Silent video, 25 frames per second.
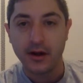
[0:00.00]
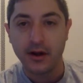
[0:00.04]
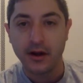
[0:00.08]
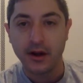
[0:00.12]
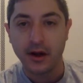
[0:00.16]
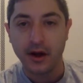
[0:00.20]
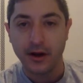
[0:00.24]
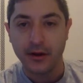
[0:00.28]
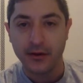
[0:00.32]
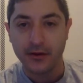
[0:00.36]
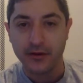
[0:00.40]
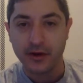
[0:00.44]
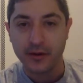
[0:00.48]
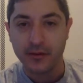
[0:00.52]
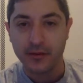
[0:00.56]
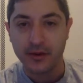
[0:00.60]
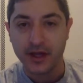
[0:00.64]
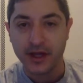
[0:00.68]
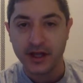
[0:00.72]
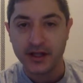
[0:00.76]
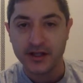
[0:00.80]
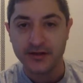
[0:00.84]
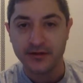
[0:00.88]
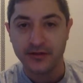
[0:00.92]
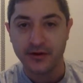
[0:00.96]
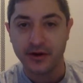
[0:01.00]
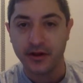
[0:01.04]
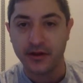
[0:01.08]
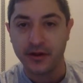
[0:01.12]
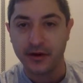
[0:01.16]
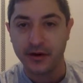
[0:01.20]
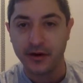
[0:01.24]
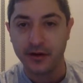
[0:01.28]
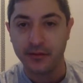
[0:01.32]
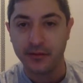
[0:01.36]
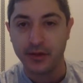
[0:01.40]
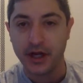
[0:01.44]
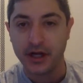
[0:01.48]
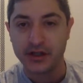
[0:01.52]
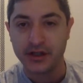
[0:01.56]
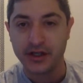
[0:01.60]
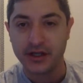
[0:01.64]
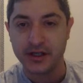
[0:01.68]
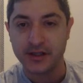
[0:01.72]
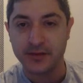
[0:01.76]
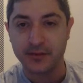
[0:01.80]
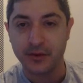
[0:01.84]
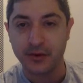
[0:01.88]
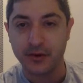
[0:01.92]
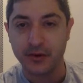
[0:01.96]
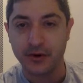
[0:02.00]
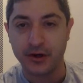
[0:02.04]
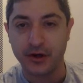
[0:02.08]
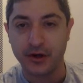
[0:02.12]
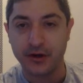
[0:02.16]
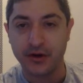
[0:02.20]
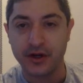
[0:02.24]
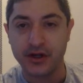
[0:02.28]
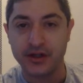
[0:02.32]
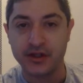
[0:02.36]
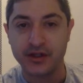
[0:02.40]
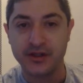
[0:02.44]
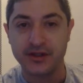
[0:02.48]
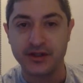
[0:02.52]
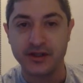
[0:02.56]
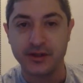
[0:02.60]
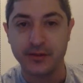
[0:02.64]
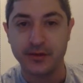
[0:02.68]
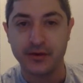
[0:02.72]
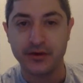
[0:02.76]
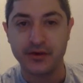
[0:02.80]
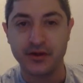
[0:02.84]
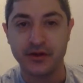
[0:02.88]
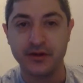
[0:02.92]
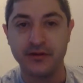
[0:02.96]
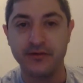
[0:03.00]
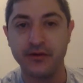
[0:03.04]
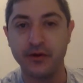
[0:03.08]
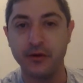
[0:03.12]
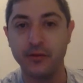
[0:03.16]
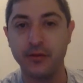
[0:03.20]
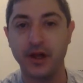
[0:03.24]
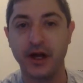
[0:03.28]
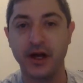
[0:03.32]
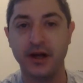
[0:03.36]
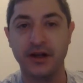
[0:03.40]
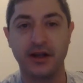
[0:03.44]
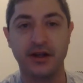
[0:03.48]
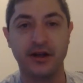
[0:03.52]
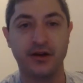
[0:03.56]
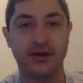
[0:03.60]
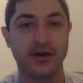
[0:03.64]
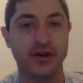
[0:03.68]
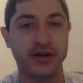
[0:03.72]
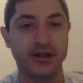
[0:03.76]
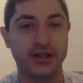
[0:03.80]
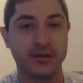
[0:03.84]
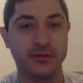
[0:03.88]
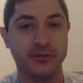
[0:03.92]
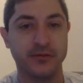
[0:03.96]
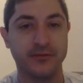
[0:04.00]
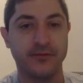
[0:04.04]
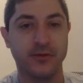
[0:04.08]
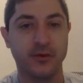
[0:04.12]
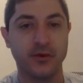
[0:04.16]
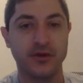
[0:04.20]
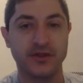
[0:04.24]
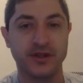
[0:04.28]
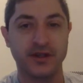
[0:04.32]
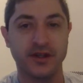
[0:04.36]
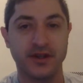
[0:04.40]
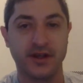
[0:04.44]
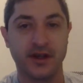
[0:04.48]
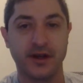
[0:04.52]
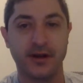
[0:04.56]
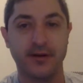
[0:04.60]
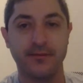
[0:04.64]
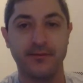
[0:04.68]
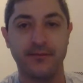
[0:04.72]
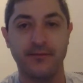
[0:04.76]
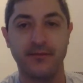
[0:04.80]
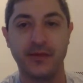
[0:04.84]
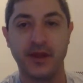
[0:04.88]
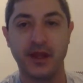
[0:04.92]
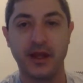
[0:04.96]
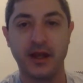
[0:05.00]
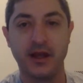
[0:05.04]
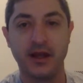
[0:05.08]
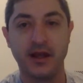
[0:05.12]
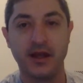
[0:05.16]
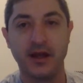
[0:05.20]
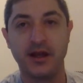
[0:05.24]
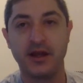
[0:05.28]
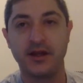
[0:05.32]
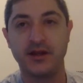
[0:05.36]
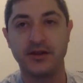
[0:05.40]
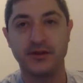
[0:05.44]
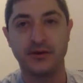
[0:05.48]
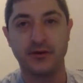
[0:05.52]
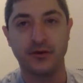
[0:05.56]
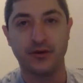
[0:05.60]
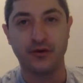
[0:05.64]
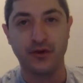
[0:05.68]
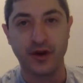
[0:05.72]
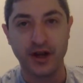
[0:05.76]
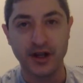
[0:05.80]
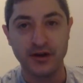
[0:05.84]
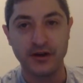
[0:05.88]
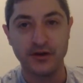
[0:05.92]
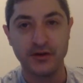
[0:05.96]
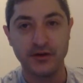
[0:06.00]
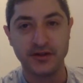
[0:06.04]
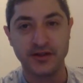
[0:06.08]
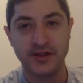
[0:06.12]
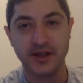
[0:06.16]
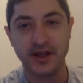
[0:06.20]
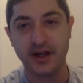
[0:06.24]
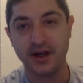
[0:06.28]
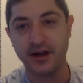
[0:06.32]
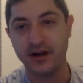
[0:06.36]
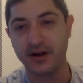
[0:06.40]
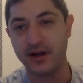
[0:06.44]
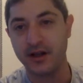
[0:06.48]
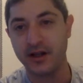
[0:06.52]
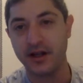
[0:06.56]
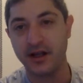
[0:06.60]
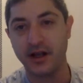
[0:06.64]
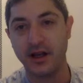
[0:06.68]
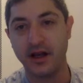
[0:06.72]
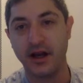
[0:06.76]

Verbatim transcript: Are there any plans for an Ethereum blockchain explorer integration similar to the ViewBlock integration for Zilliqa? So great news there.